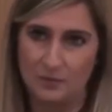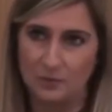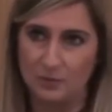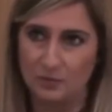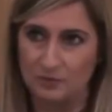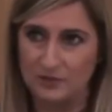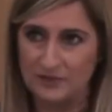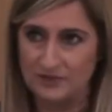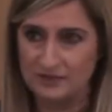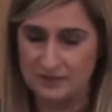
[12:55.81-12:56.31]

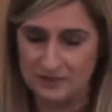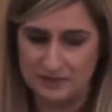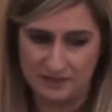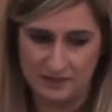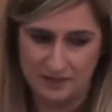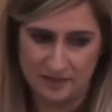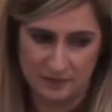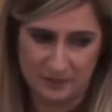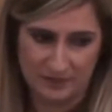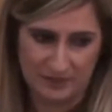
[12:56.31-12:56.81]
risk of
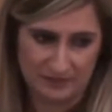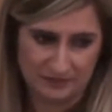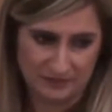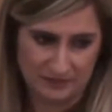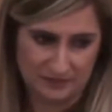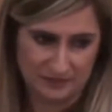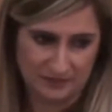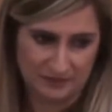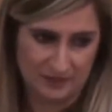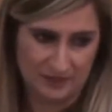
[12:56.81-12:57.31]

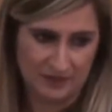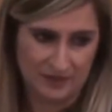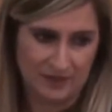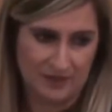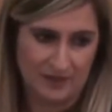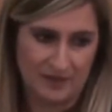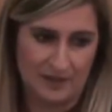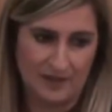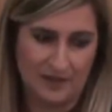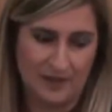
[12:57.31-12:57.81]
diabetes,
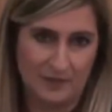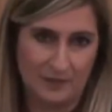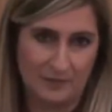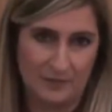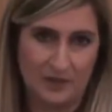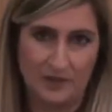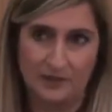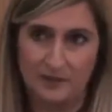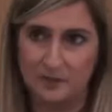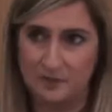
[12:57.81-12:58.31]

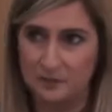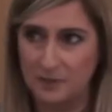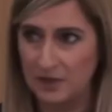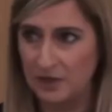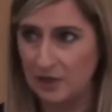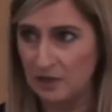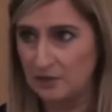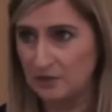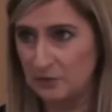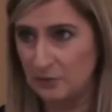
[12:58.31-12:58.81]
an
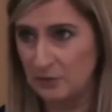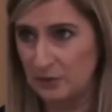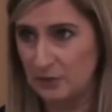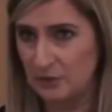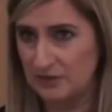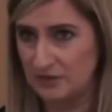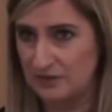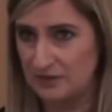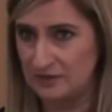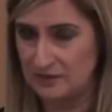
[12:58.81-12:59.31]
impaired
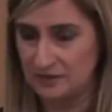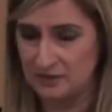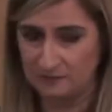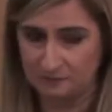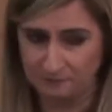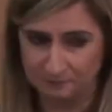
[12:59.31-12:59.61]
immune system,